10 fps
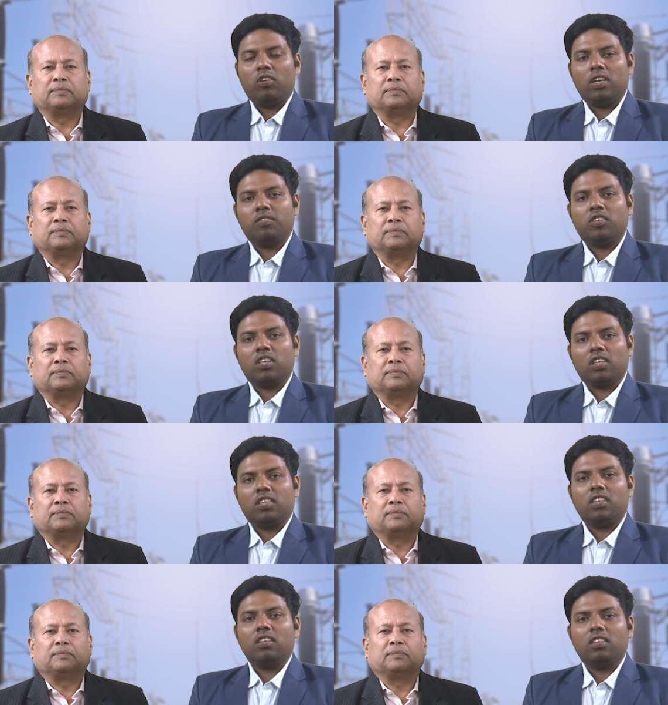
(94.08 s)
Speaker 1: We structured
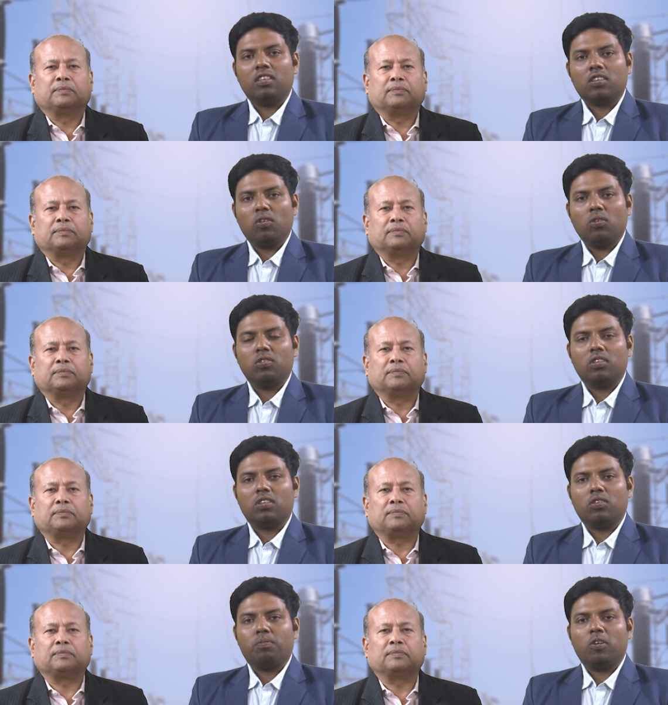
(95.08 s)
this course
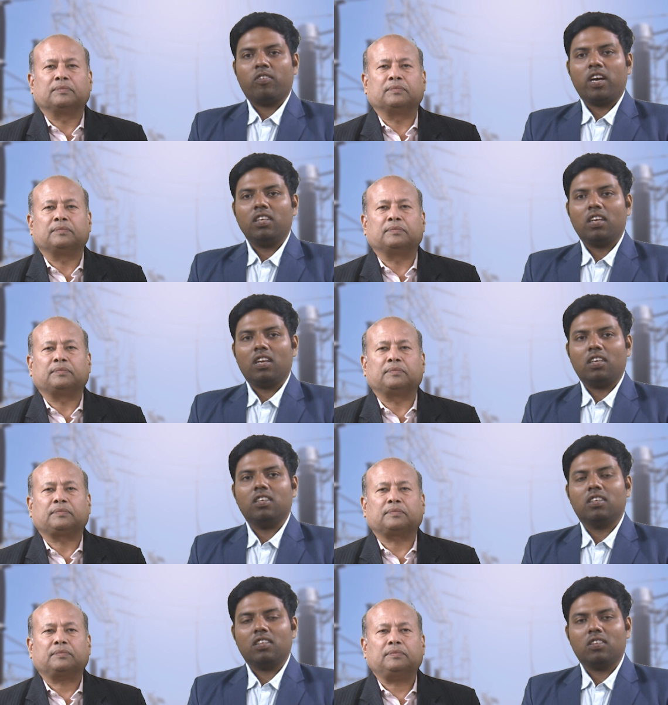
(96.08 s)
to provide the
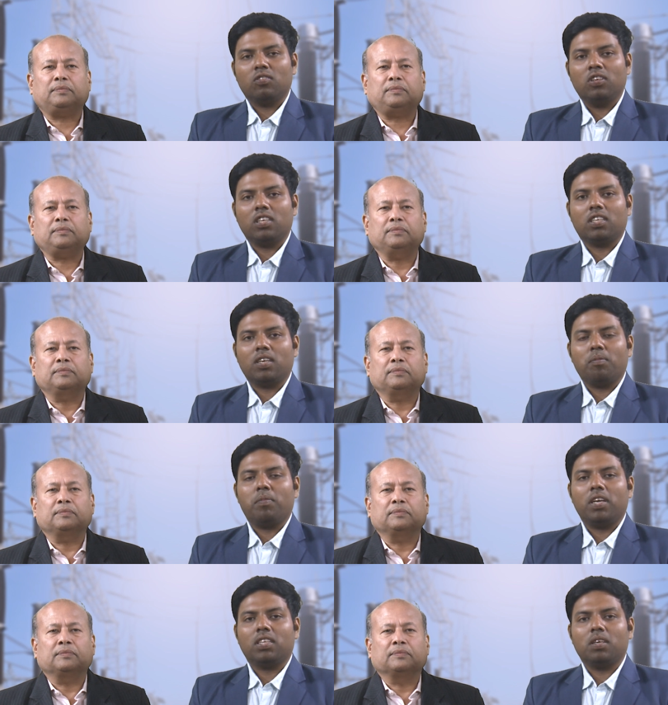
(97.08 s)
learners with a
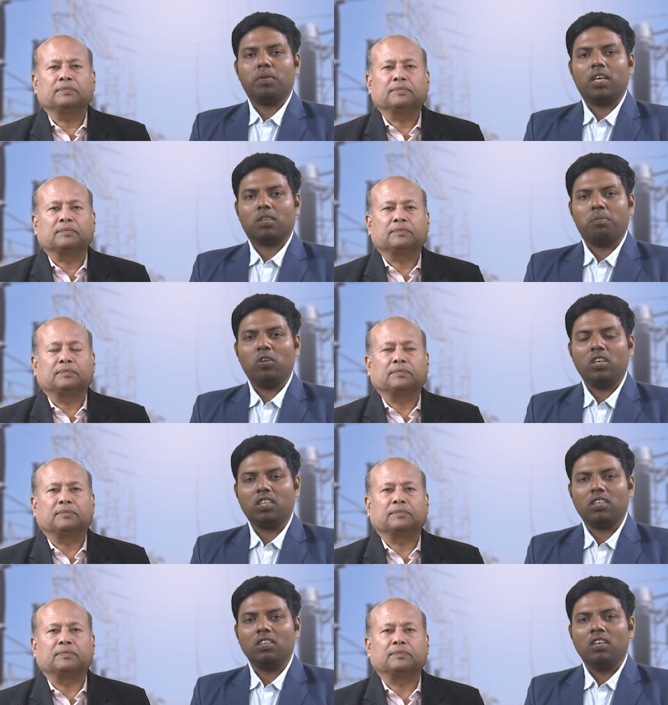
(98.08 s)
step-by-step -step
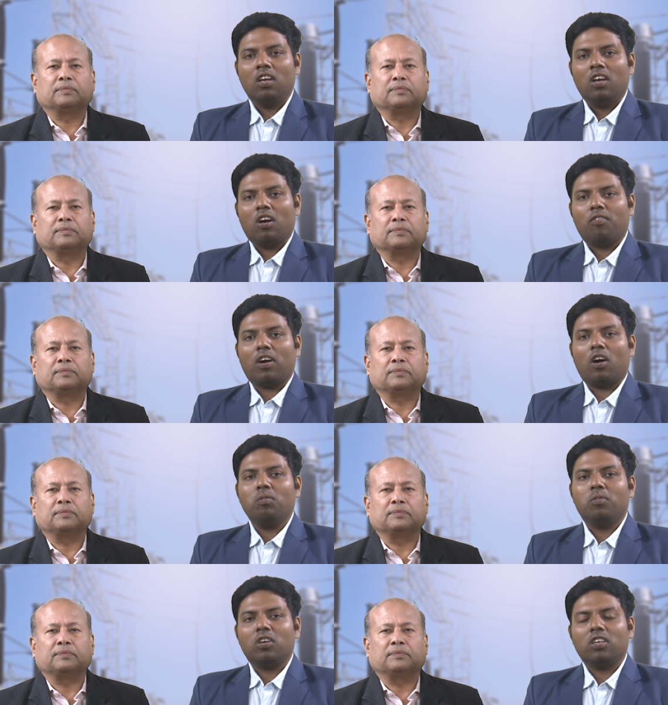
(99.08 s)
exploration of how
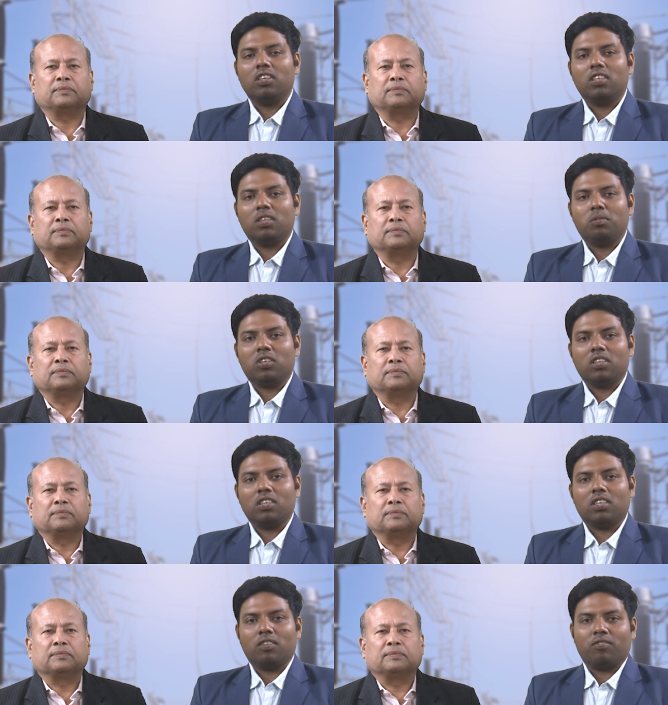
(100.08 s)
modern distribution
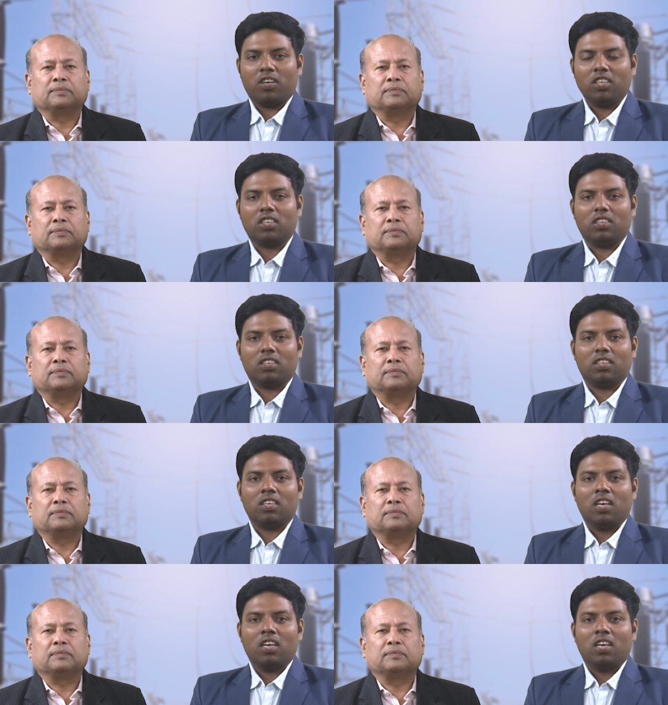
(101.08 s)
system functions,